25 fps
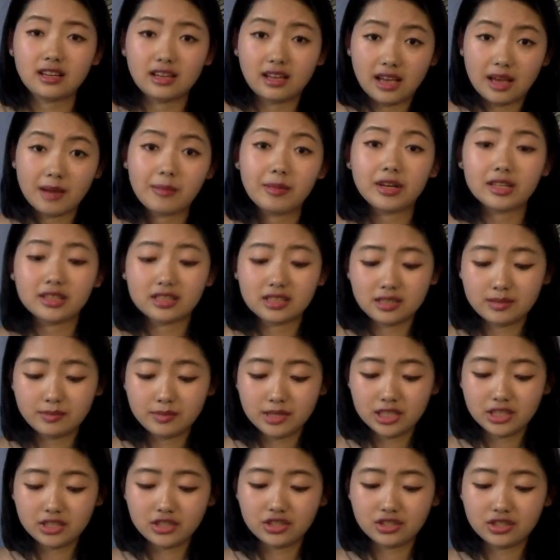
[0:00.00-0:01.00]
I bought this
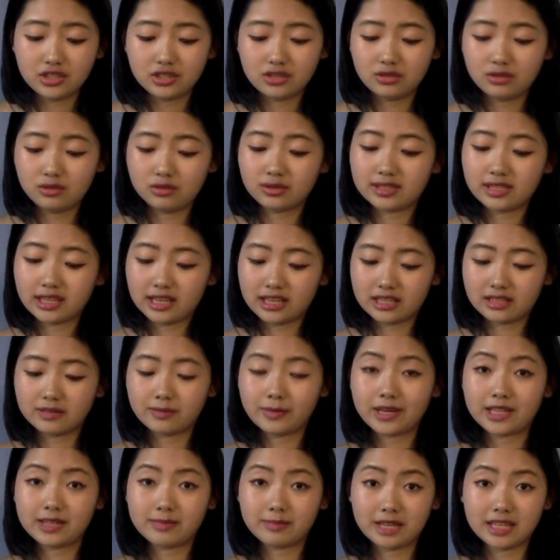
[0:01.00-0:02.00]
much to sell
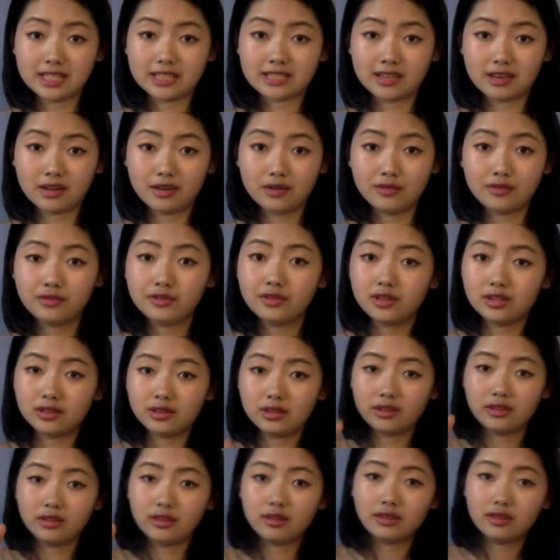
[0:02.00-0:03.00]
things myself.
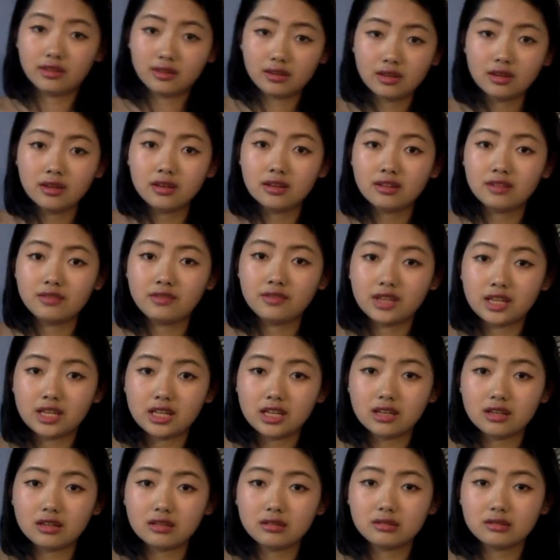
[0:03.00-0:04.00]

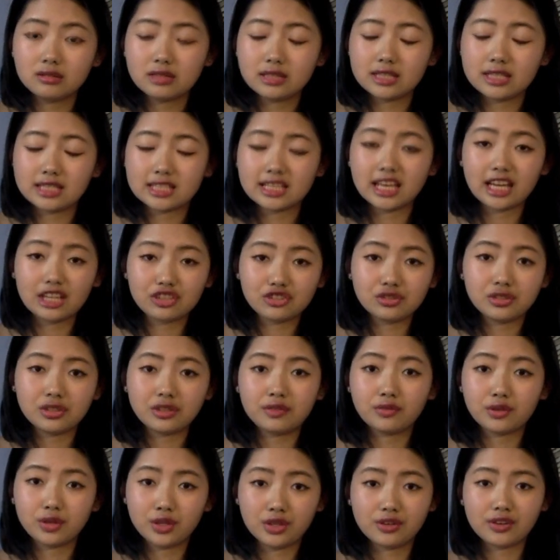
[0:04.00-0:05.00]
Video is actually
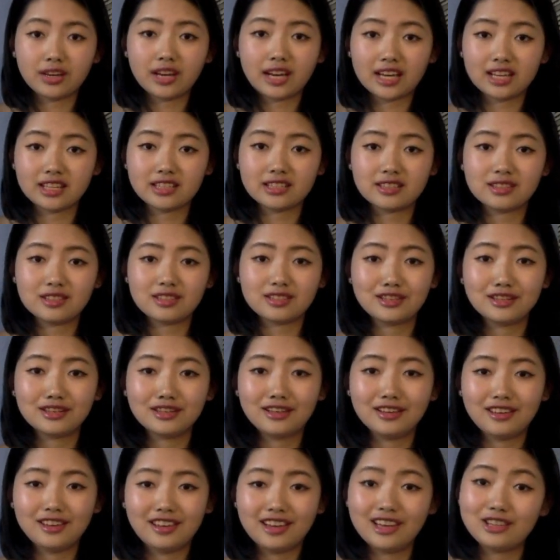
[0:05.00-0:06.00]
for you guys,
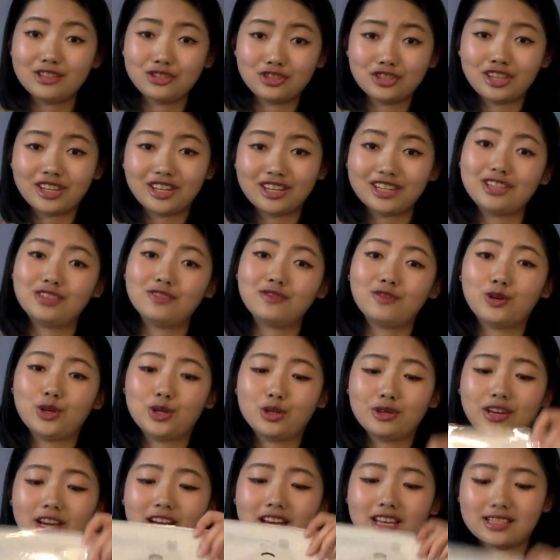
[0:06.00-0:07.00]
and sharing for you
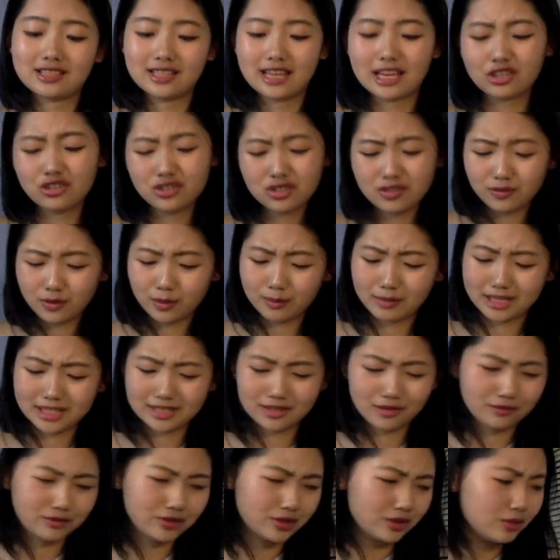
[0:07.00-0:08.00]
guys, actually for
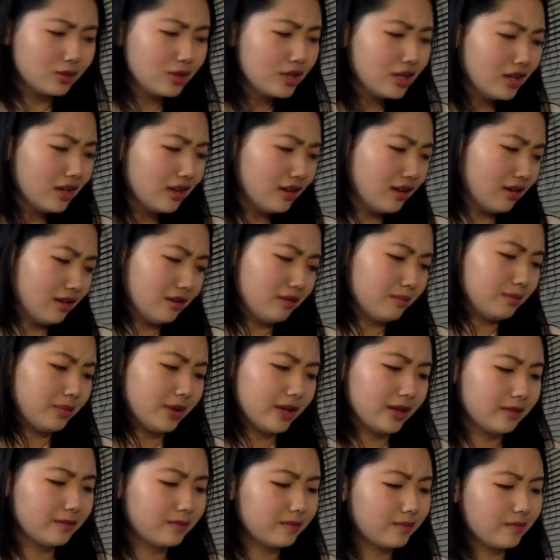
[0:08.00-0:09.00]
myself too,
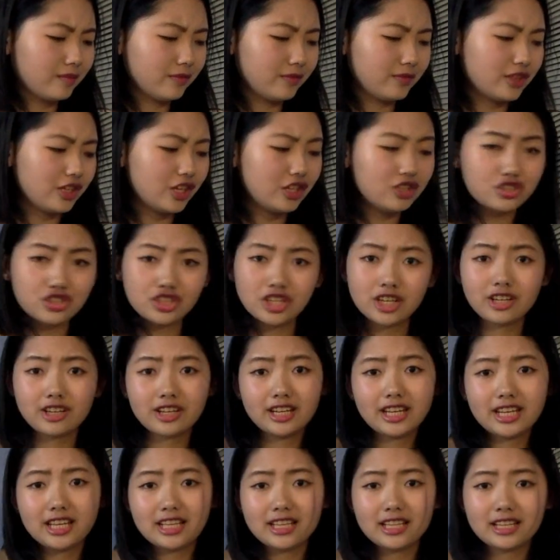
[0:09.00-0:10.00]
but
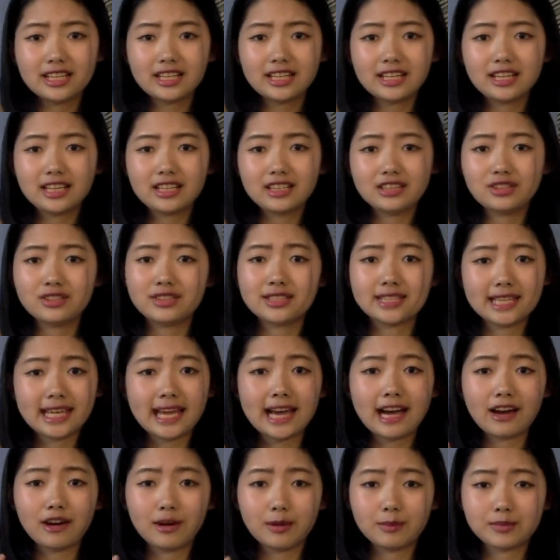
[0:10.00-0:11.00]
sharing to see
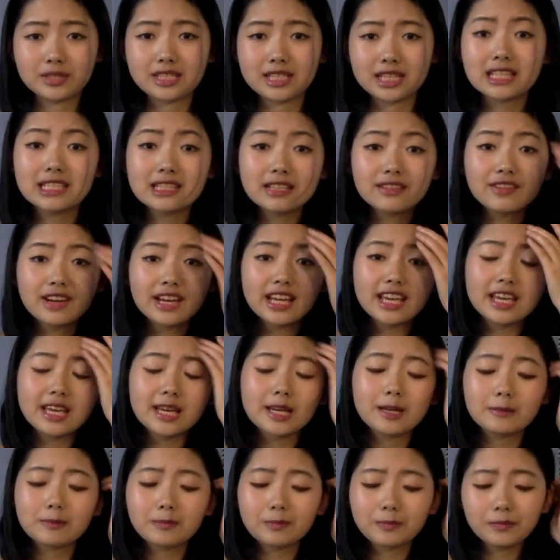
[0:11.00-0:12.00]
how obsessive I
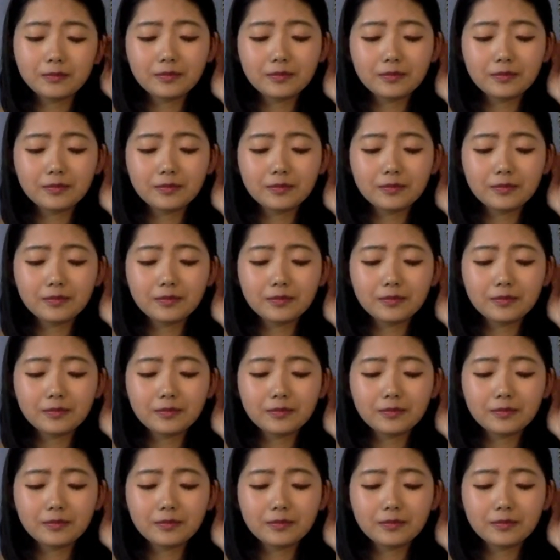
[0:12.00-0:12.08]
am,